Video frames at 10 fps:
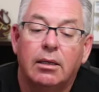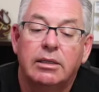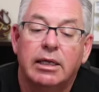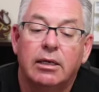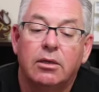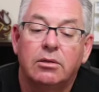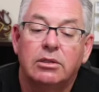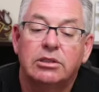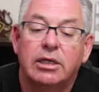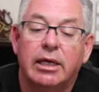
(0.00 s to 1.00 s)
down along the
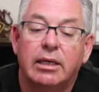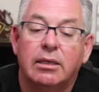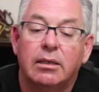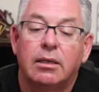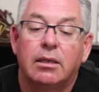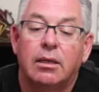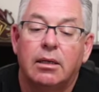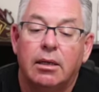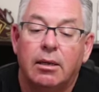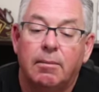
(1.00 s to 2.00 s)
shank,
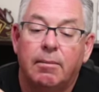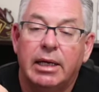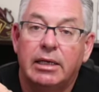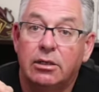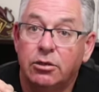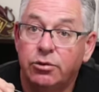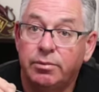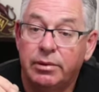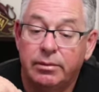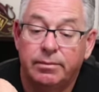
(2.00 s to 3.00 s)
make a loop,